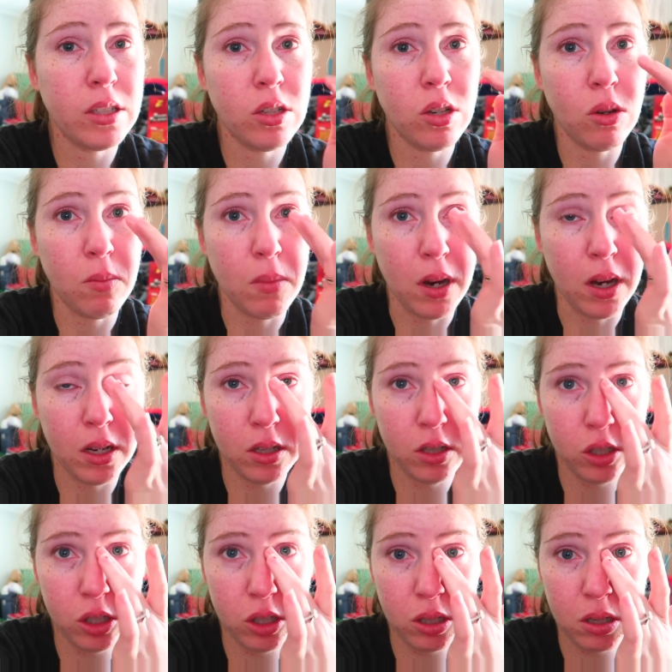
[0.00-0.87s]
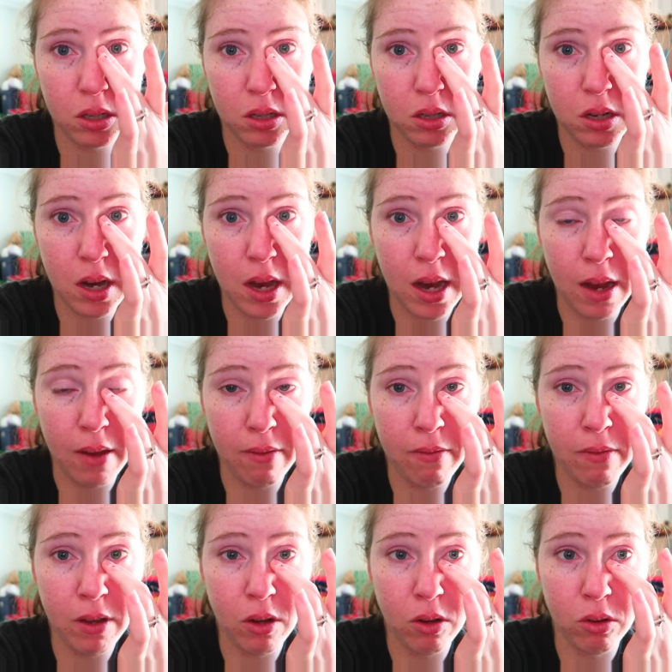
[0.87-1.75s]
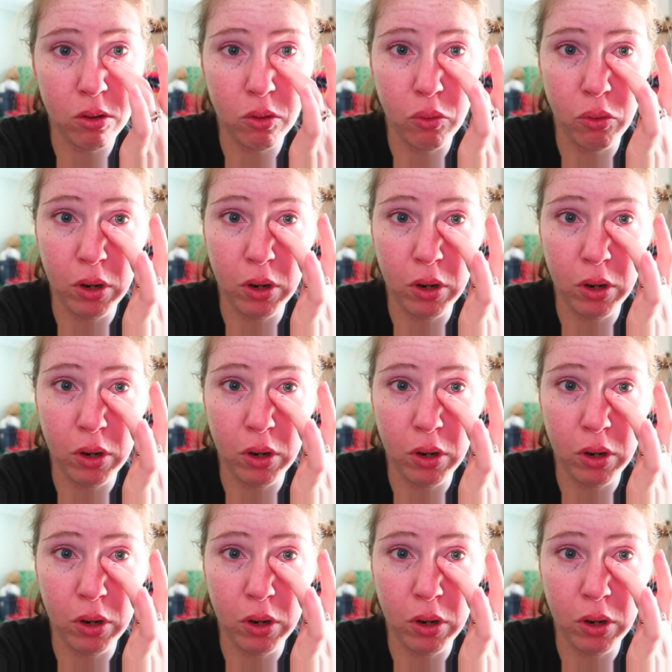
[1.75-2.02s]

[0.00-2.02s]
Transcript: too much. And I feel